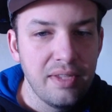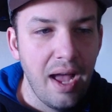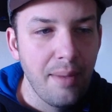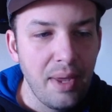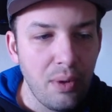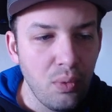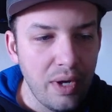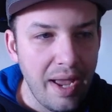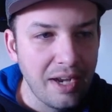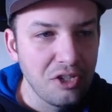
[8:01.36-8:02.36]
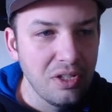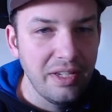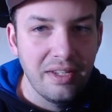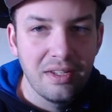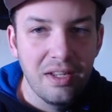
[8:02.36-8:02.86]
time. And I want to
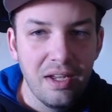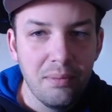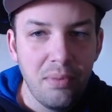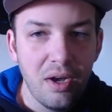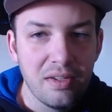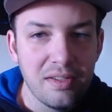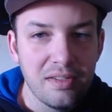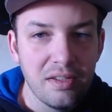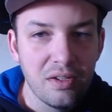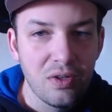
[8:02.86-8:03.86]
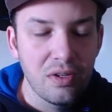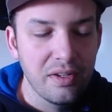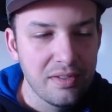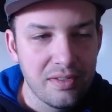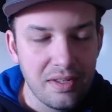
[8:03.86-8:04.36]
actually uh, pause this alert
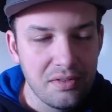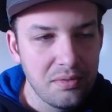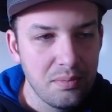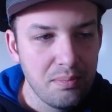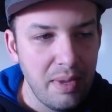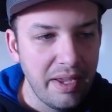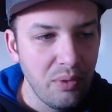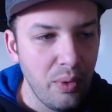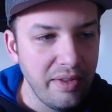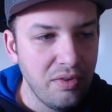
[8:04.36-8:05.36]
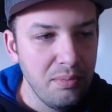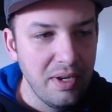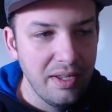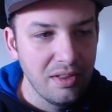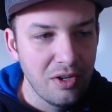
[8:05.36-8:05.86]
because that's making way too
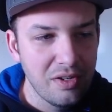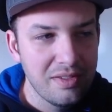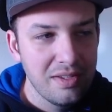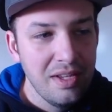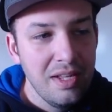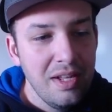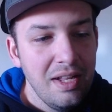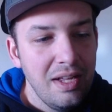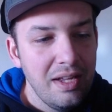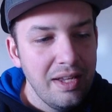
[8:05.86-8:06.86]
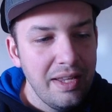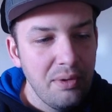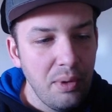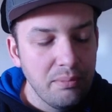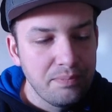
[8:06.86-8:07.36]
many alerts. Uh,
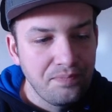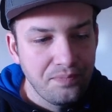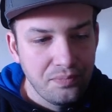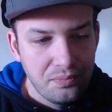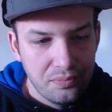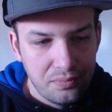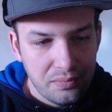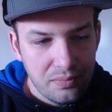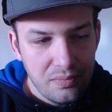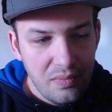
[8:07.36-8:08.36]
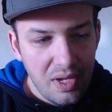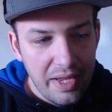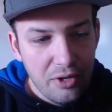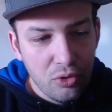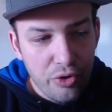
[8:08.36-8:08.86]
anyway,
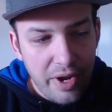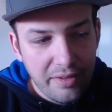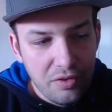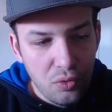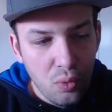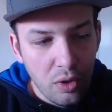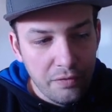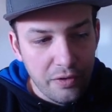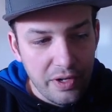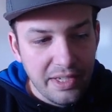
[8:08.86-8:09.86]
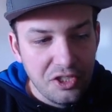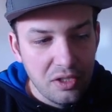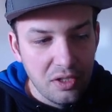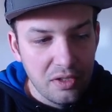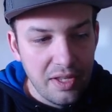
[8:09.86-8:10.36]
it'll create two, one for each
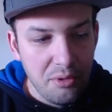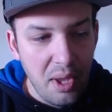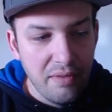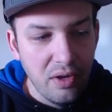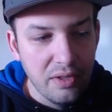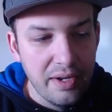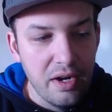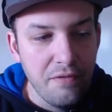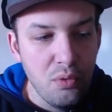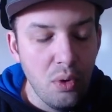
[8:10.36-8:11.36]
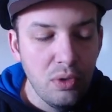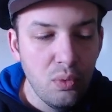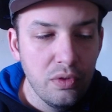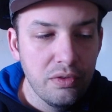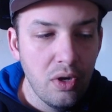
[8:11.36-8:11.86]
alert that you have on there. If you only
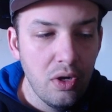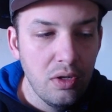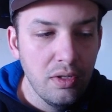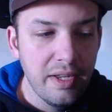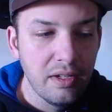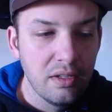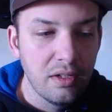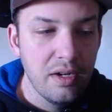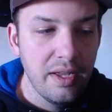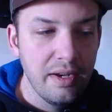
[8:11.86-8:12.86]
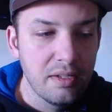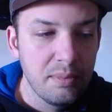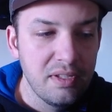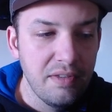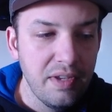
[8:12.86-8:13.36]
want to call an alert in a
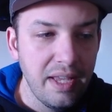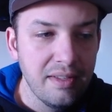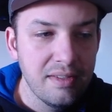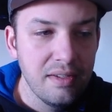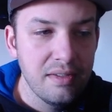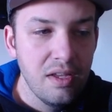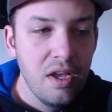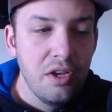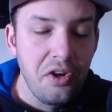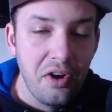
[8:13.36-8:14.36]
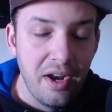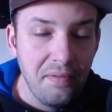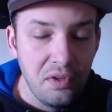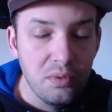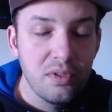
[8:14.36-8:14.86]
specific instance, you're going to
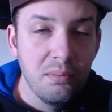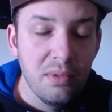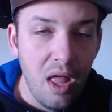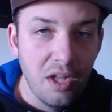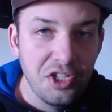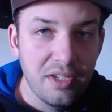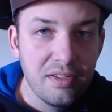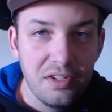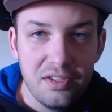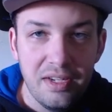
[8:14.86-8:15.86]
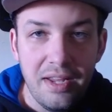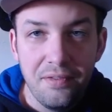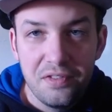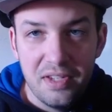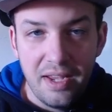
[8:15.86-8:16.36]
have to use some logic, such as an
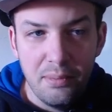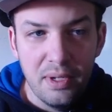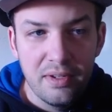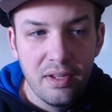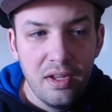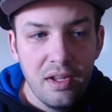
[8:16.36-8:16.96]
if statement,